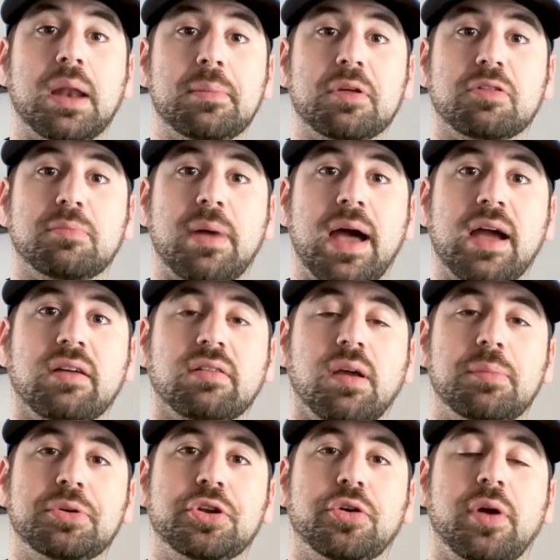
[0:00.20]
name is Max.
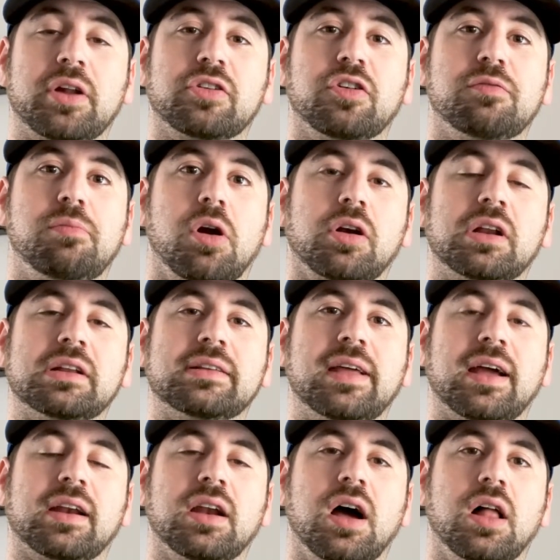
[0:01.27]
I'm a director of marketing
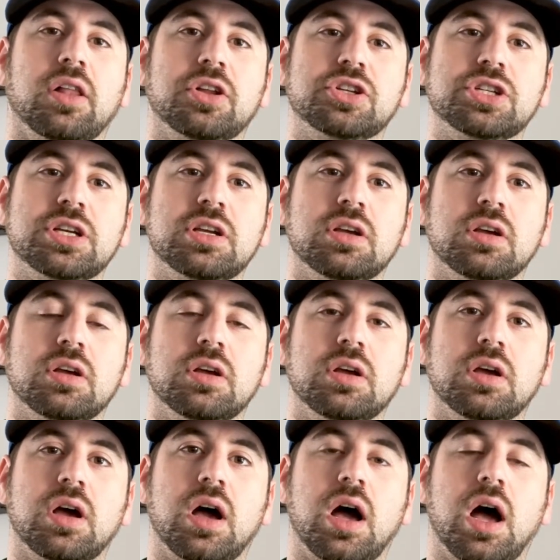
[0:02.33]
technology.
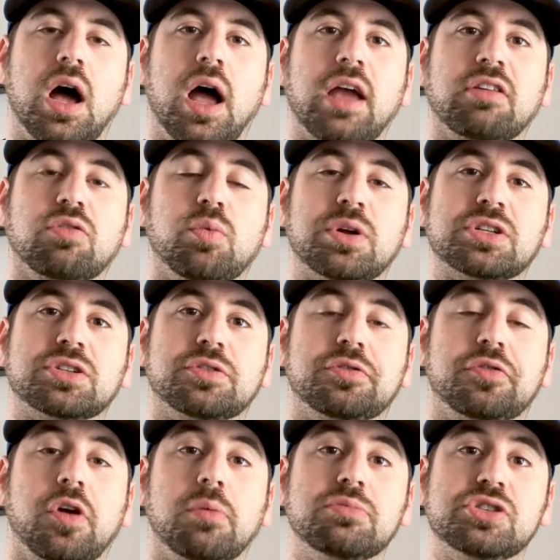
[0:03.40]
Uh, I switched
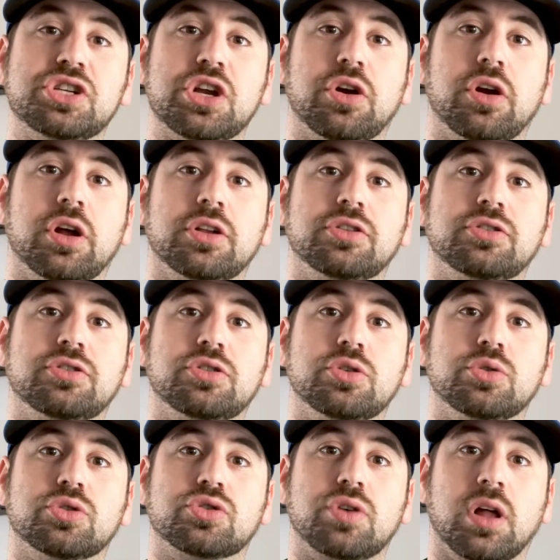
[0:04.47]
from Jira
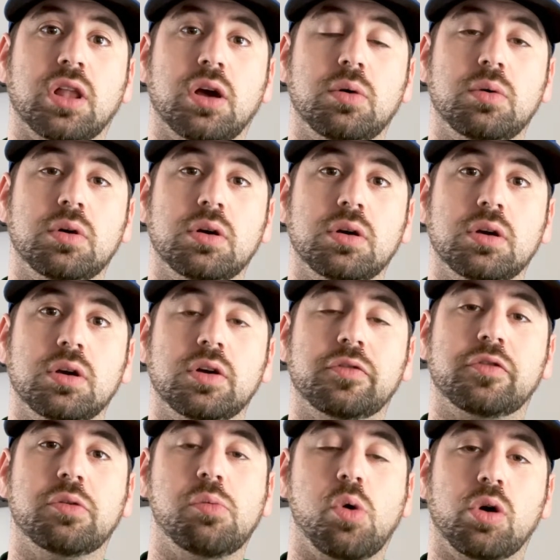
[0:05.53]
to Trello.
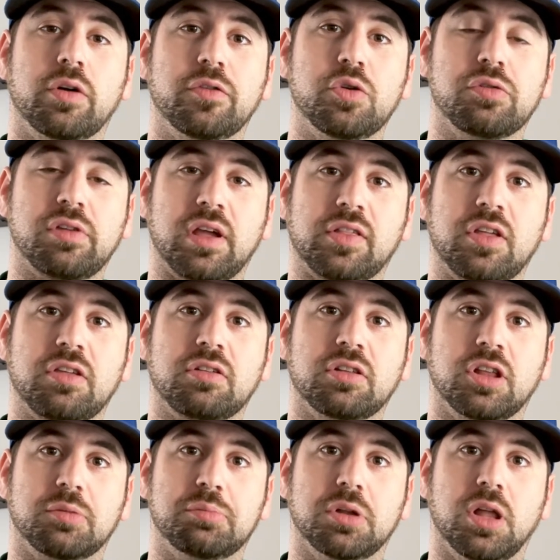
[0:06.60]
For more reviews like this,
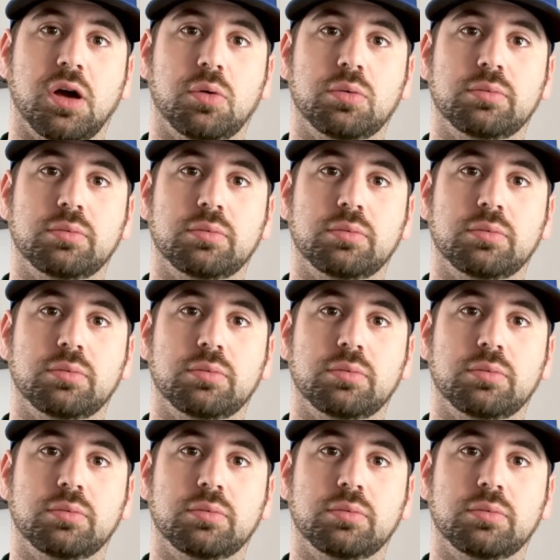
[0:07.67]
click below.